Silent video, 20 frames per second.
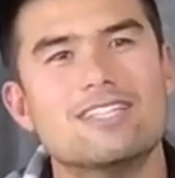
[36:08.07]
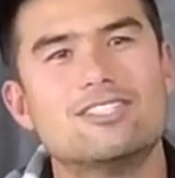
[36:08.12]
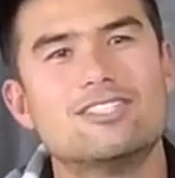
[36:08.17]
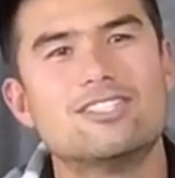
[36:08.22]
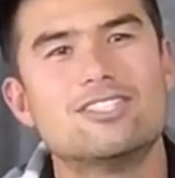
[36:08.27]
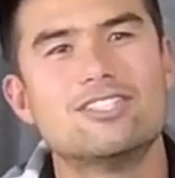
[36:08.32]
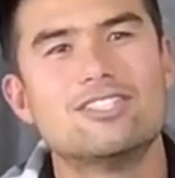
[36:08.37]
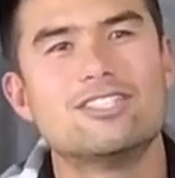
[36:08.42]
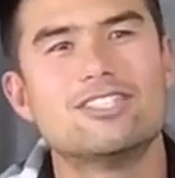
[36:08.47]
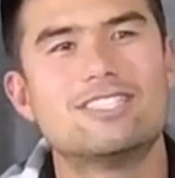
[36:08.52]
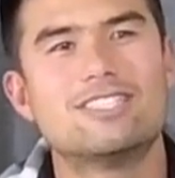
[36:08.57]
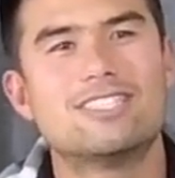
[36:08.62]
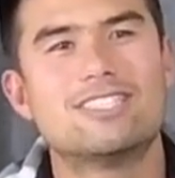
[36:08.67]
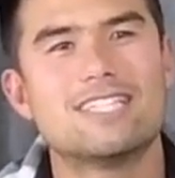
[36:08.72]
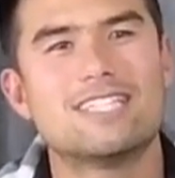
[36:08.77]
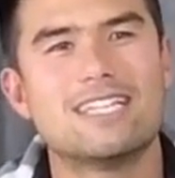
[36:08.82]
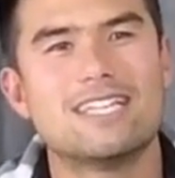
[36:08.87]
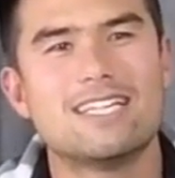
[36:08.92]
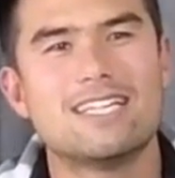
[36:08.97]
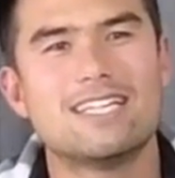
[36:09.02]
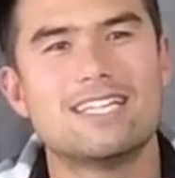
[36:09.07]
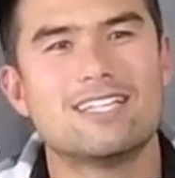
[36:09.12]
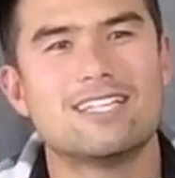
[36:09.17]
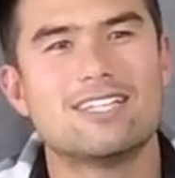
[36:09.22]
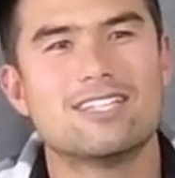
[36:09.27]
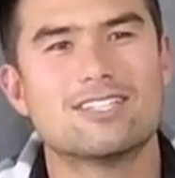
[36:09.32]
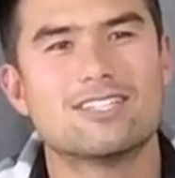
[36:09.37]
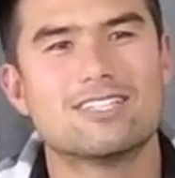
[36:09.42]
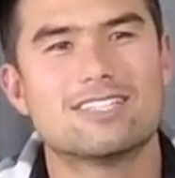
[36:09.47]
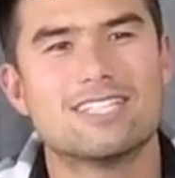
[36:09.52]
Do you see
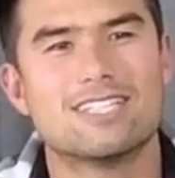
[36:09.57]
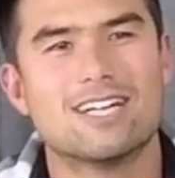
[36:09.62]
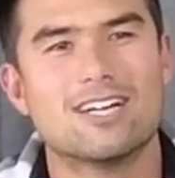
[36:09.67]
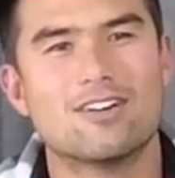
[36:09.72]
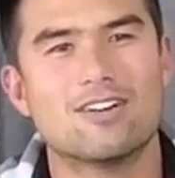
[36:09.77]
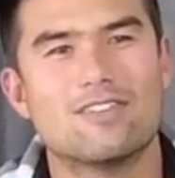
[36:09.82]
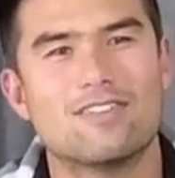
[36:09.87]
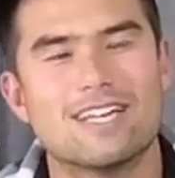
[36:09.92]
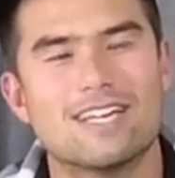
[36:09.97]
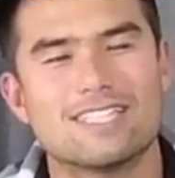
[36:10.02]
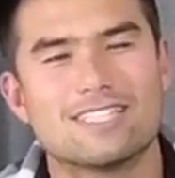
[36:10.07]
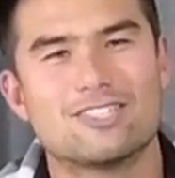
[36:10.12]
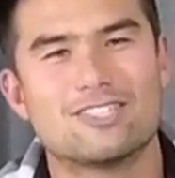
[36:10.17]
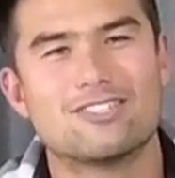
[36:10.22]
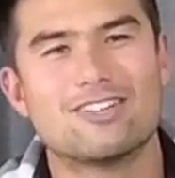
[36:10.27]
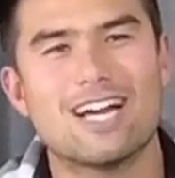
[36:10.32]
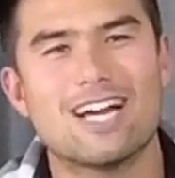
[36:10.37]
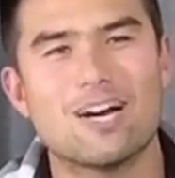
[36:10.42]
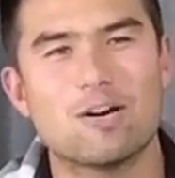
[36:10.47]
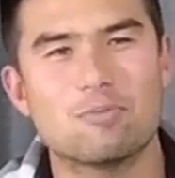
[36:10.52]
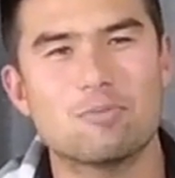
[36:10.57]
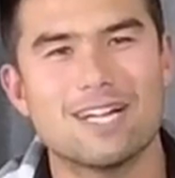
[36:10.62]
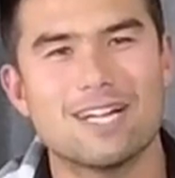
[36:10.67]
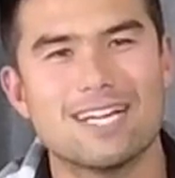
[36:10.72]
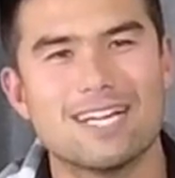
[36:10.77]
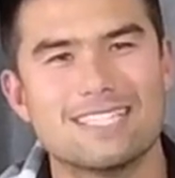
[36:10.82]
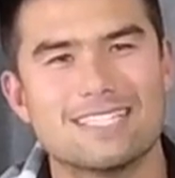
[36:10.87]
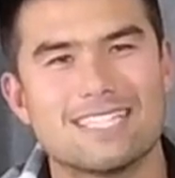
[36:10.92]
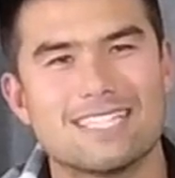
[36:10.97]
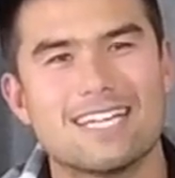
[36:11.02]
yourself as a
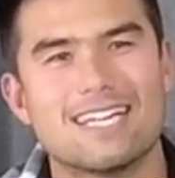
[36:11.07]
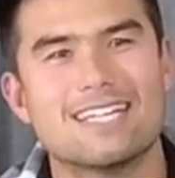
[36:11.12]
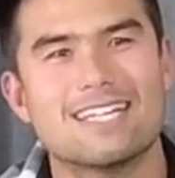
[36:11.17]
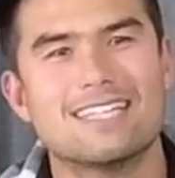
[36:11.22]
trailblazer?